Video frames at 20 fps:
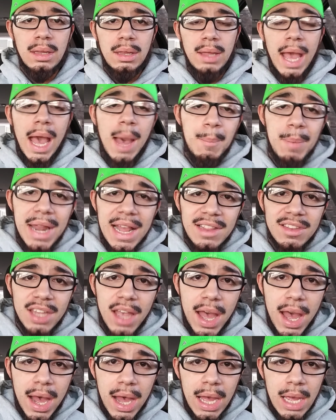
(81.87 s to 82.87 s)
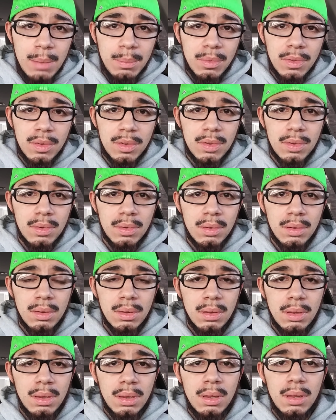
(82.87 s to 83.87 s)
How many times?
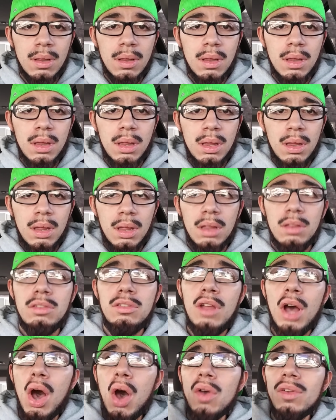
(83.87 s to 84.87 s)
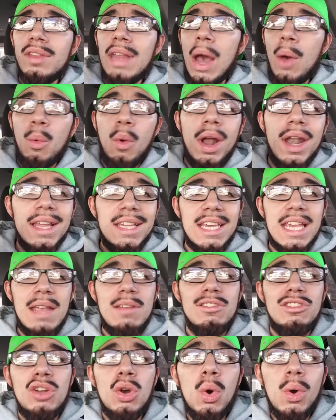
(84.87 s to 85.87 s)
Those that want to
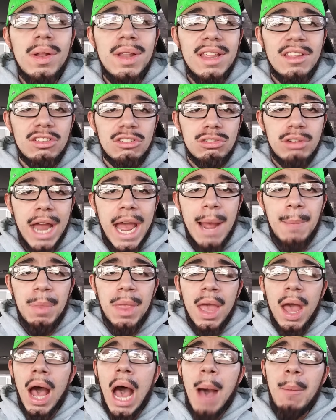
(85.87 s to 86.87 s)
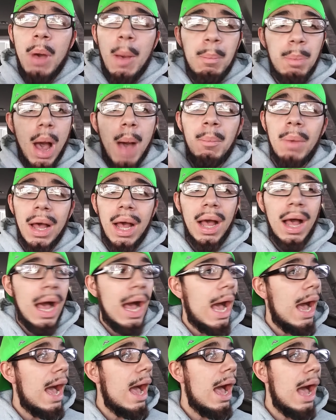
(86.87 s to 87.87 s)
keep doing this crap, I'm, a, I'm, a,
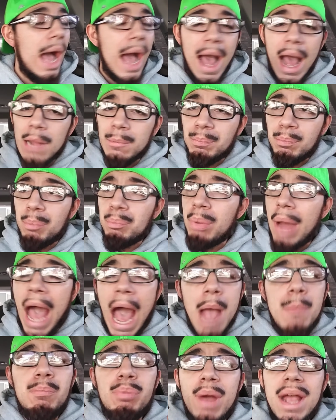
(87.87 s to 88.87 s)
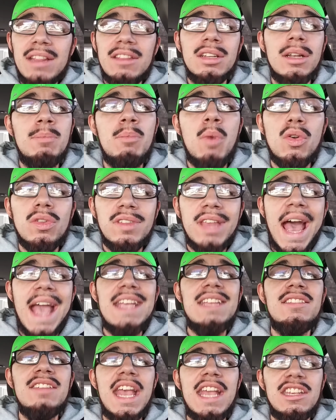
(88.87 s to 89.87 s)
I, I pray to the Most High,
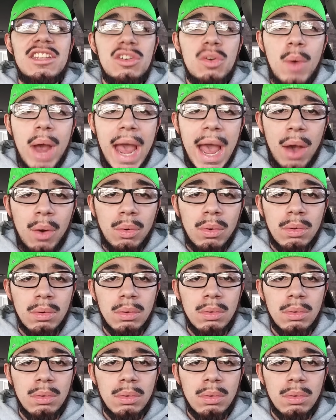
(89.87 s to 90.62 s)
He take you out.